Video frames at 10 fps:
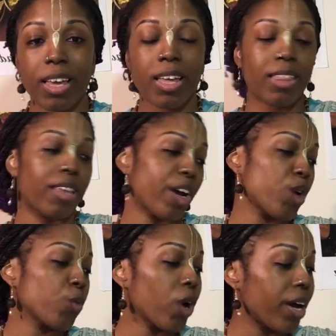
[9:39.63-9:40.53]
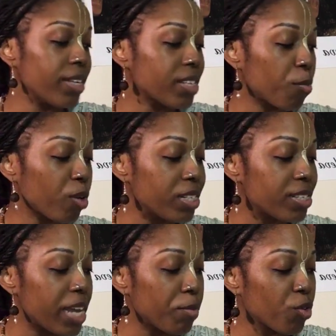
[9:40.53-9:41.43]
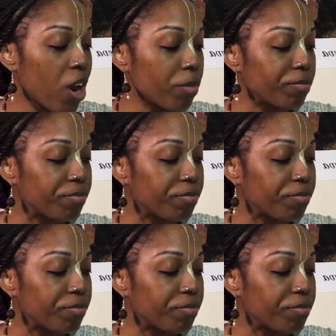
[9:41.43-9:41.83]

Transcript: there was a prince named Ram.